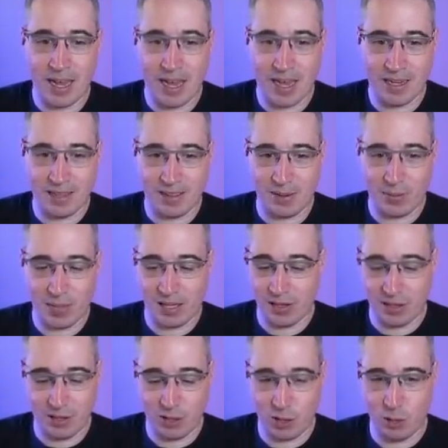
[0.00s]
And then we
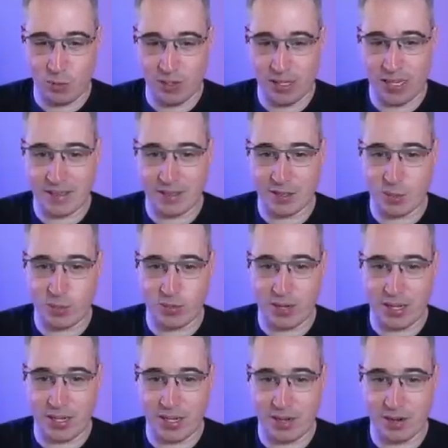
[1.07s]
can duplicate this one
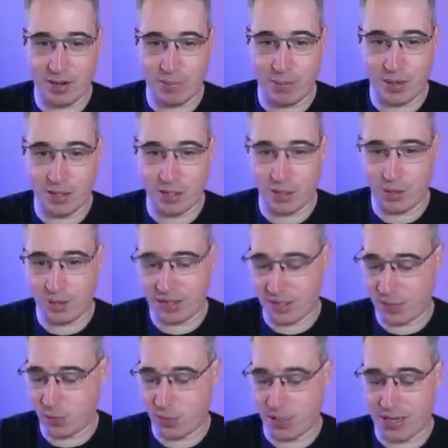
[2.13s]
right here, but choose
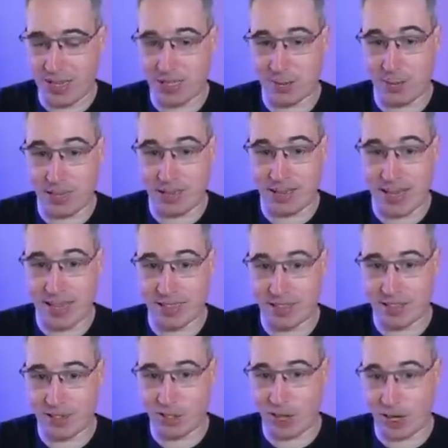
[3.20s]
this one as my
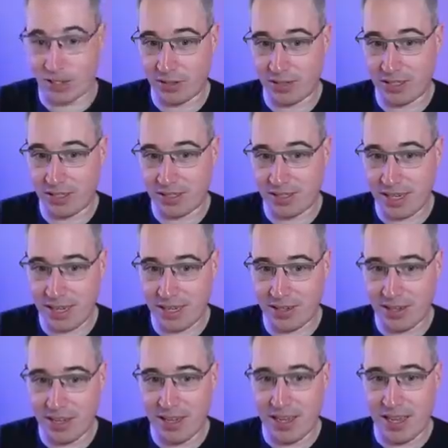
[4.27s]
last child
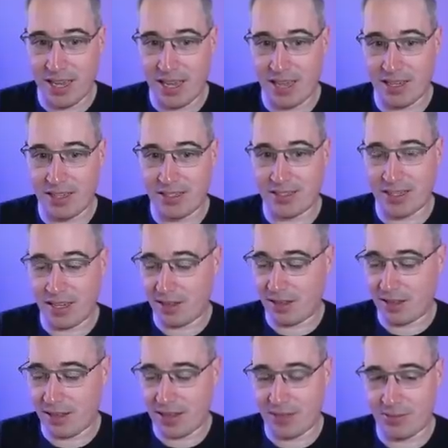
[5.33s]
instead. And instead
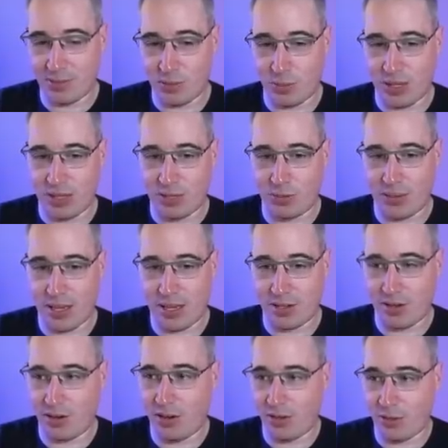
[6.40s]
of the left, we can do
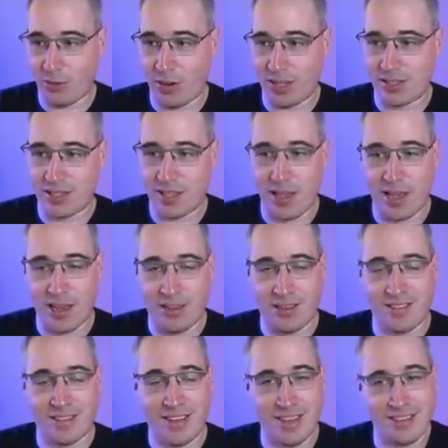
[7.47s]
that on the right side.